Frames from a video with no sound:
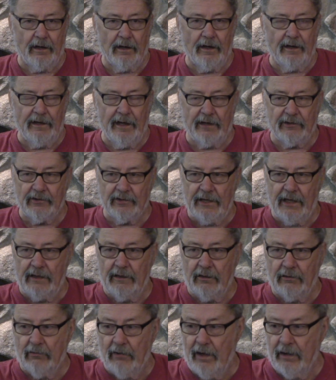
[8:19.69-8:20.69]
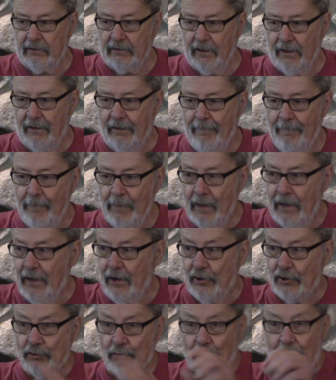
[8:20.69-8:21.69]
And the next day you go out there,
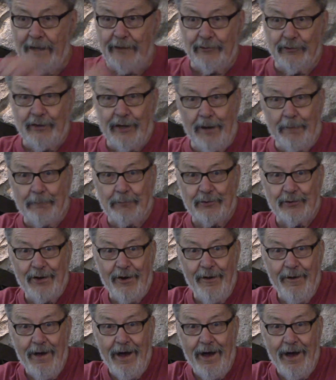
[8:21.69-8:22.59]
there's white tips